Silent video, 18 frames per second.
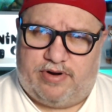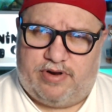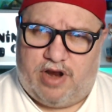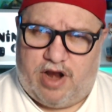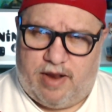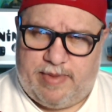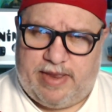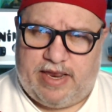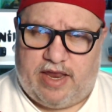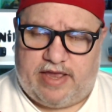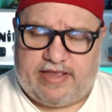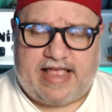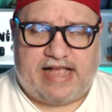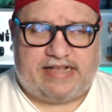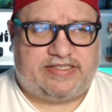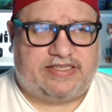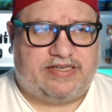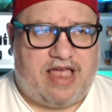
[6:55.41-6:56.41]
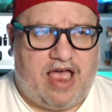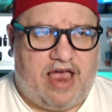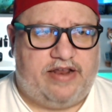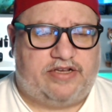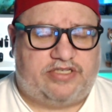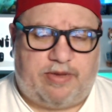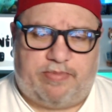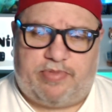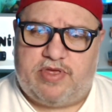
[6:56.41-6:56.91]
You know what I mean? Like, that's kind
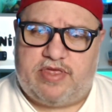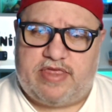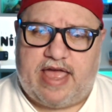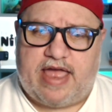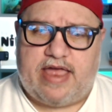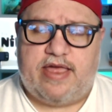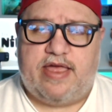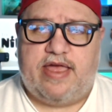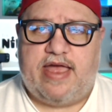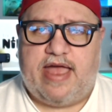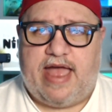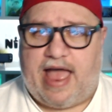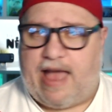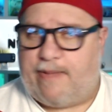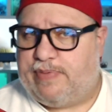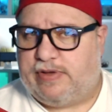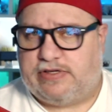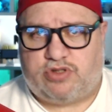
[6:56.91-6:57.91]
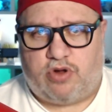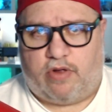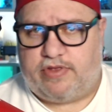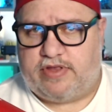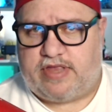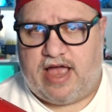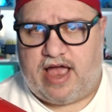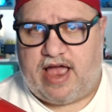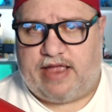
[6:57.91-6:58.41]
of something that happens all the
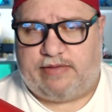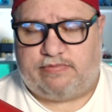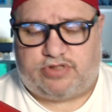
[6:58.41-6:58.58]
time.